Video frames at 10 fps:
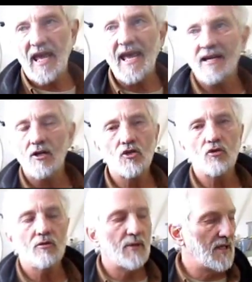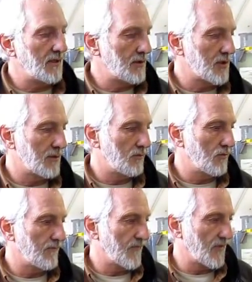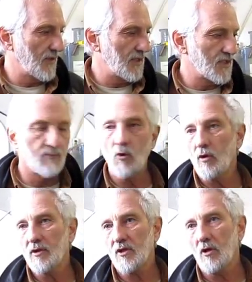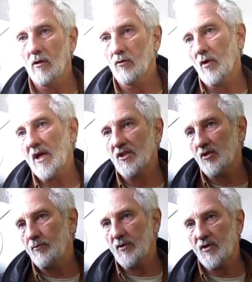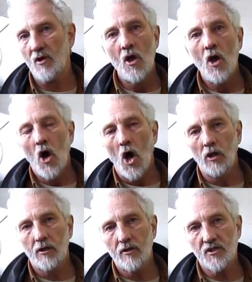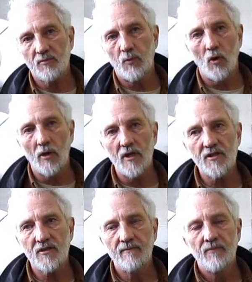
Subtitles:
added to the beans. The spore is called Rhizopus oligosporus.